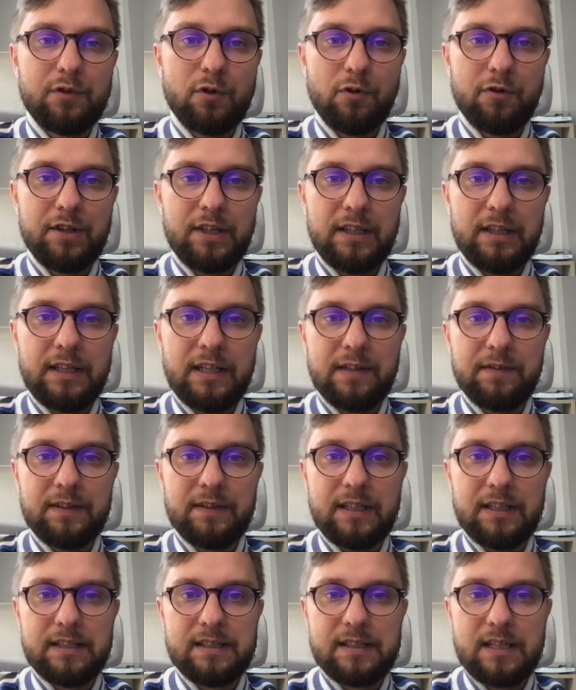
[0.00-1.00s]
on the
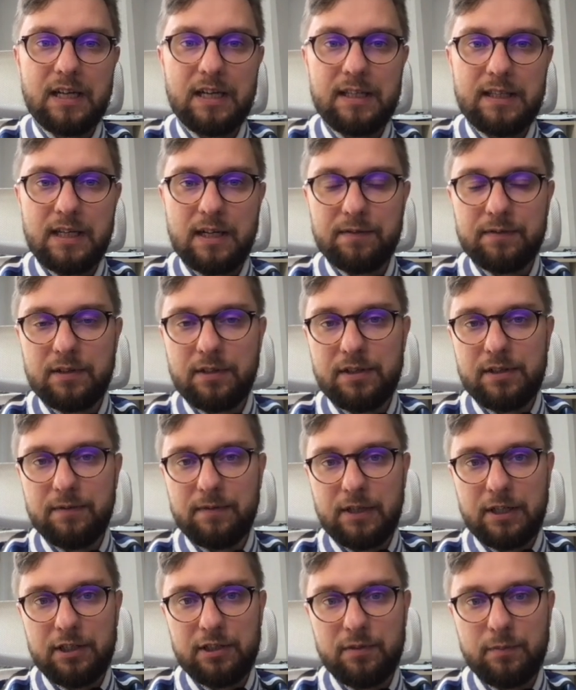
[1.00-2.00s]
left hand side after
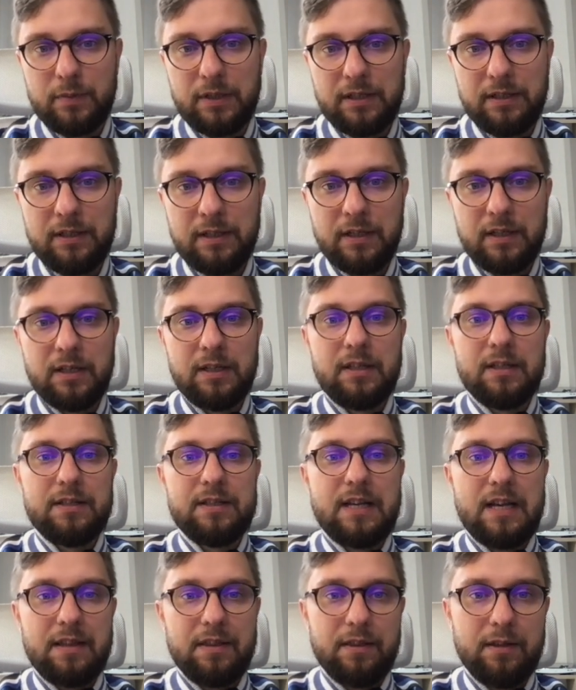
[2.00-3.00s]
dividing by
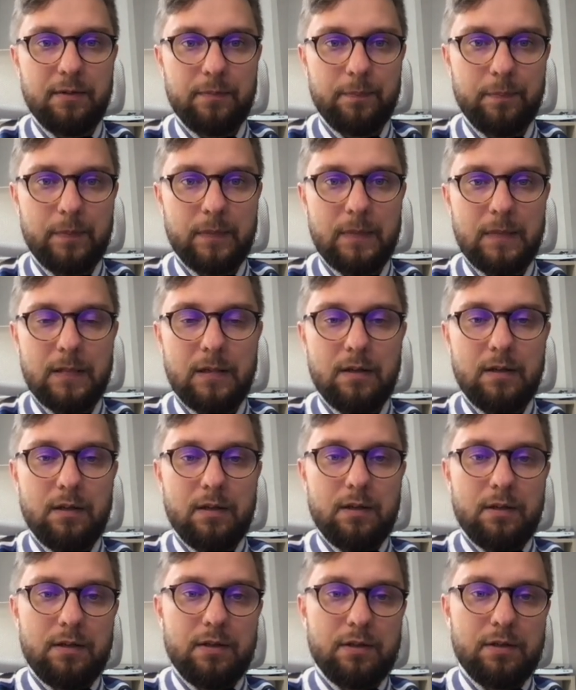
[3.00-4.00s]
10.
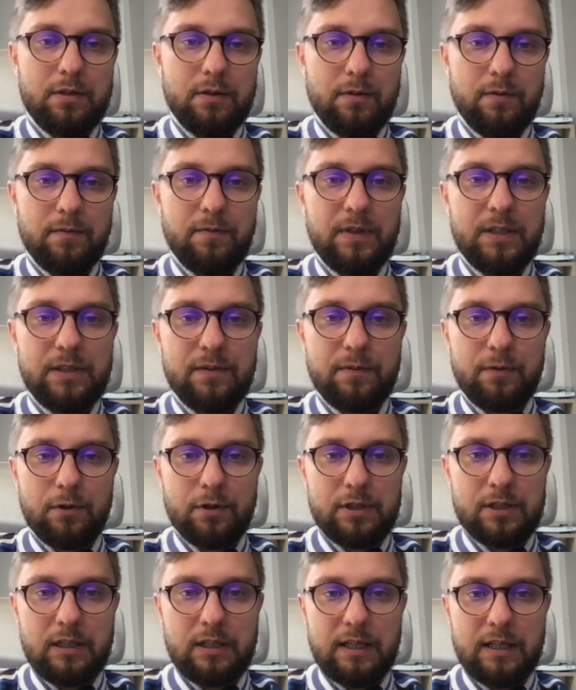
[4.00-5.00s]
So this
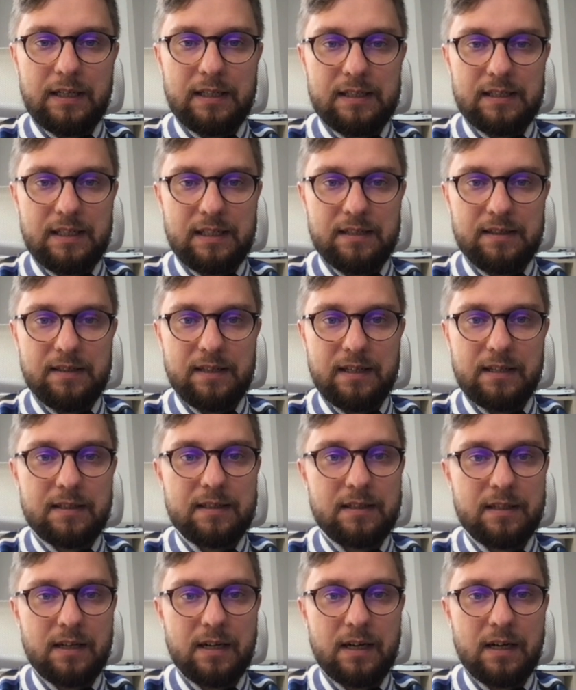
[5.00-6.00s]
first line says that
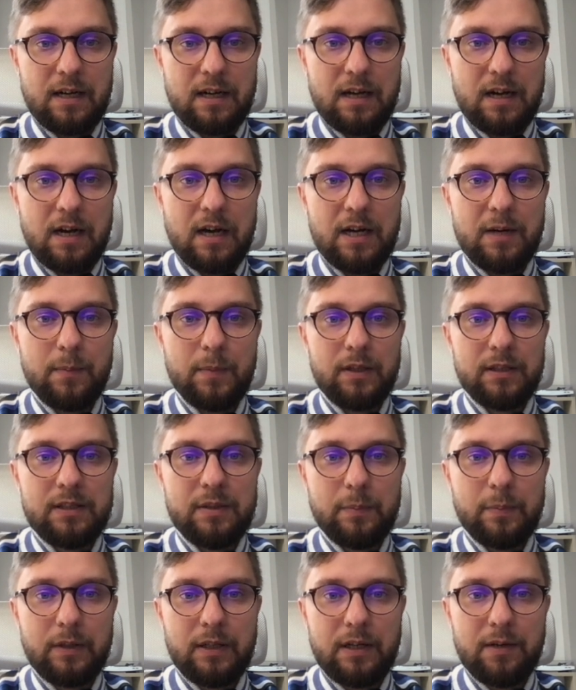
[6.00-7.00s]
I
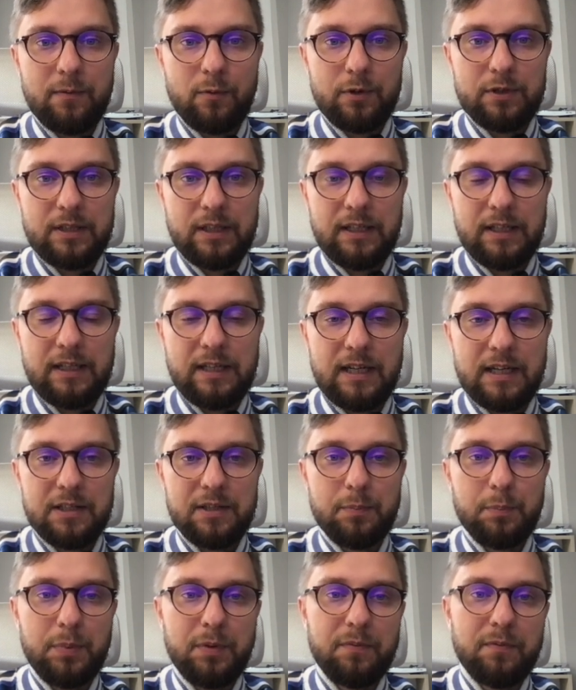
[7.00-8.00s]
multiply what I
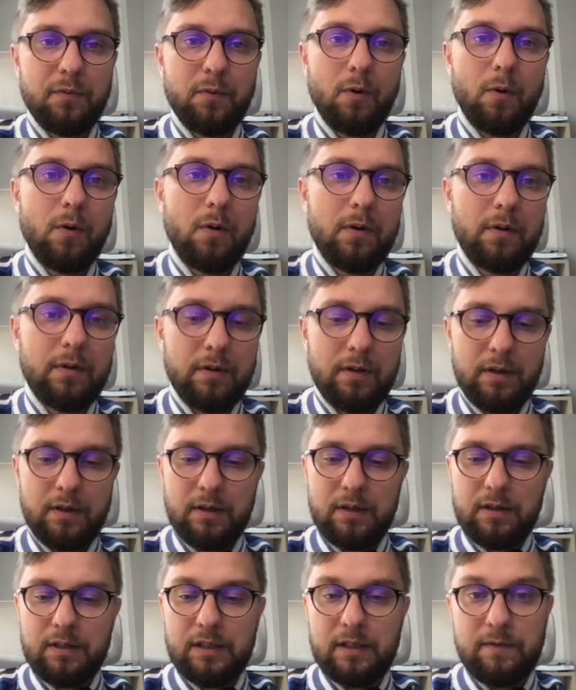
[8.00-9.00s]
had before.
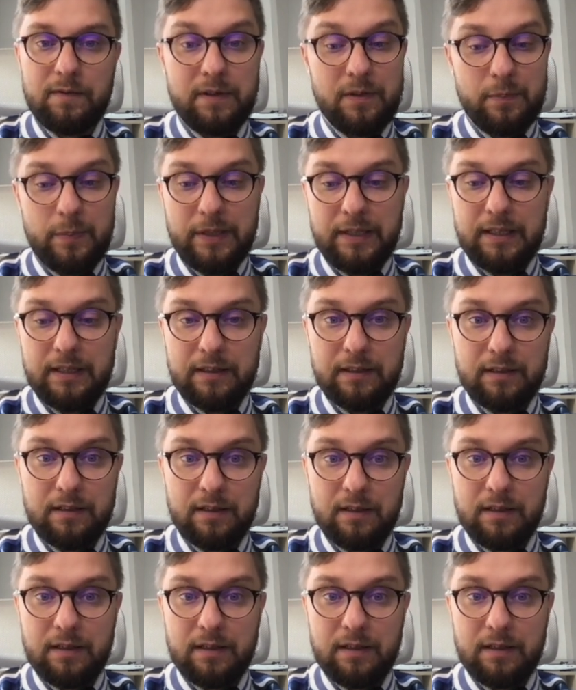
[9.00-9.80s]
Roughly speaking,